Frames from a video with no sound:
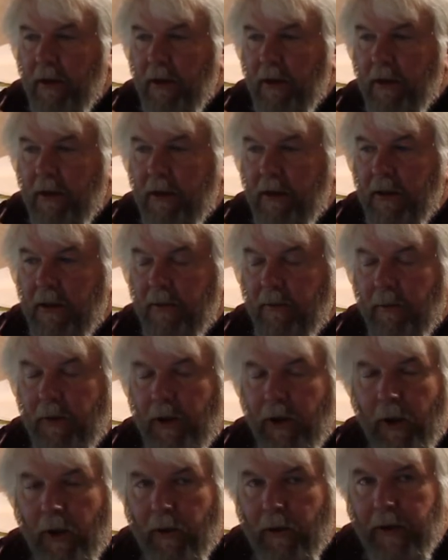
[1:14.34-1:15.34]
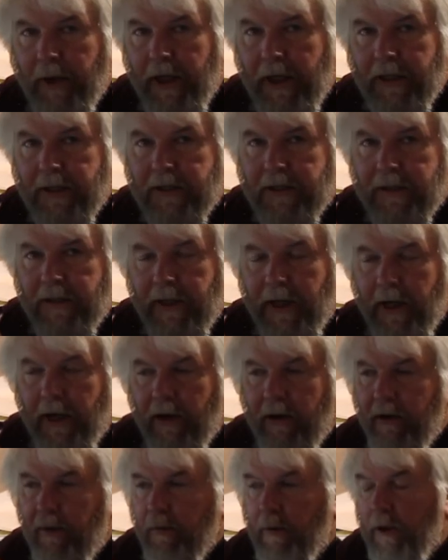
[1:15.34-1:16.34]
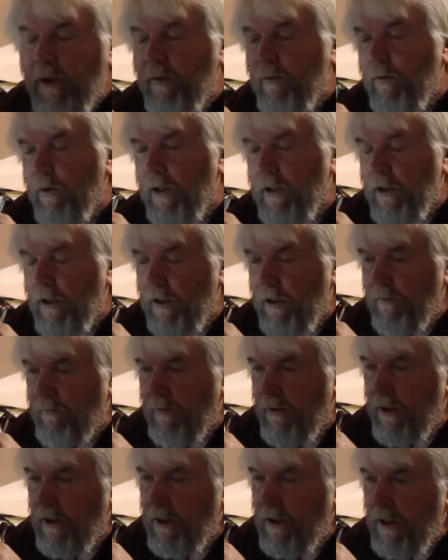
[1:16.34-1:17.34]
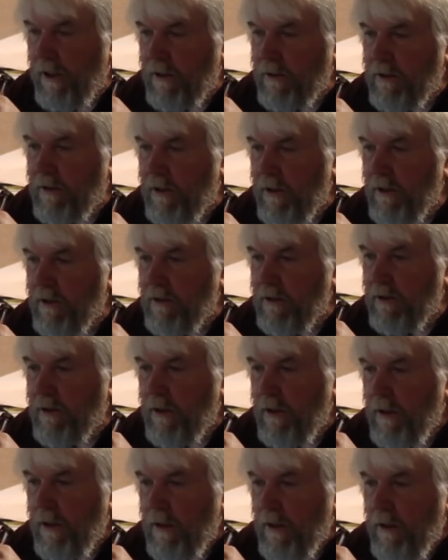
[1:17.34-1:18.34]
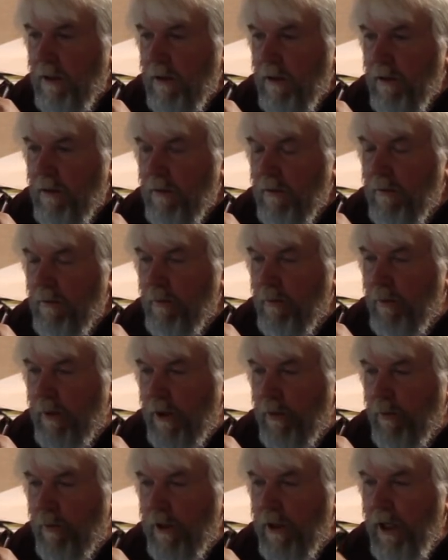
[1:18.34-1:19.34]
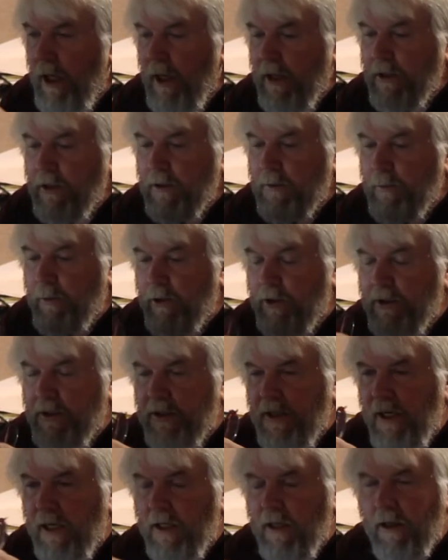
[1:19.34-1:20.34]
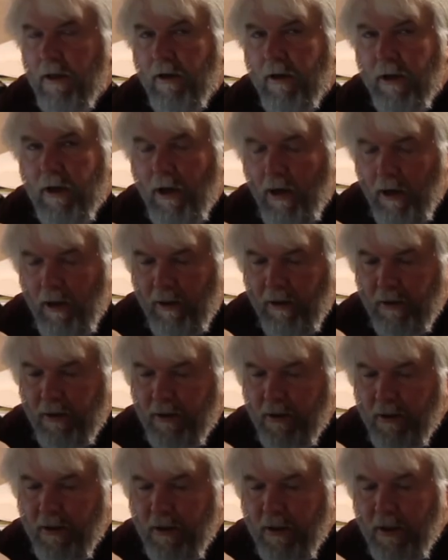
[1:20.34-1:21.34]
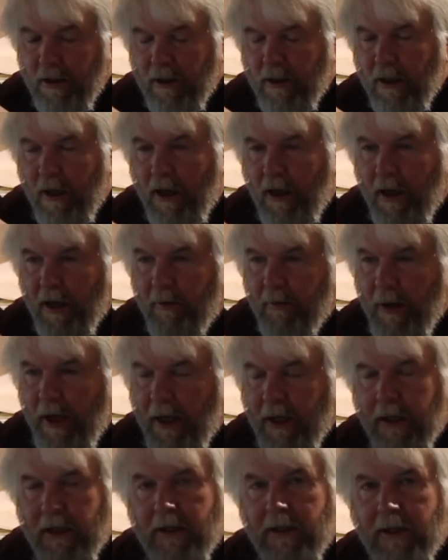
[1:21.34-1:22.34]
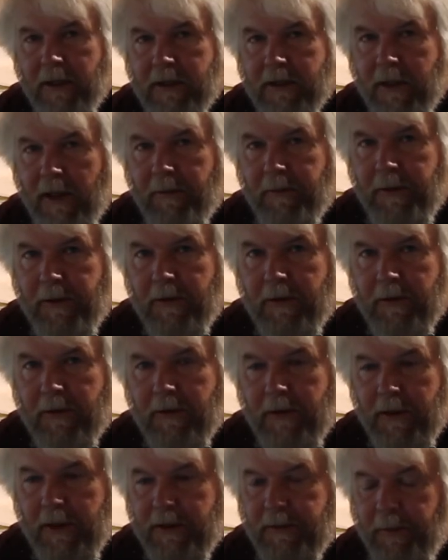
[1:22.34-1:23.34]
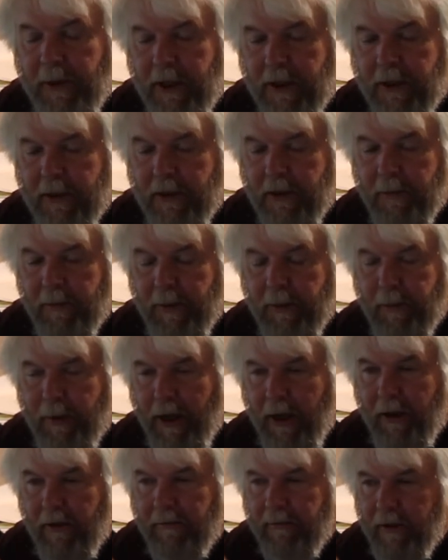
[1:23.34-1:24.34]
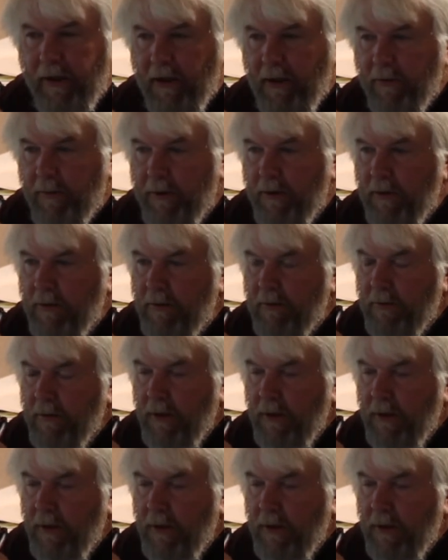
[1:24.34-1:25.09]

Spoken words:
and we know that it's there, and we can read the different intensities. But we can't just put zinc in our garden and automatically expect it to be bioavailable.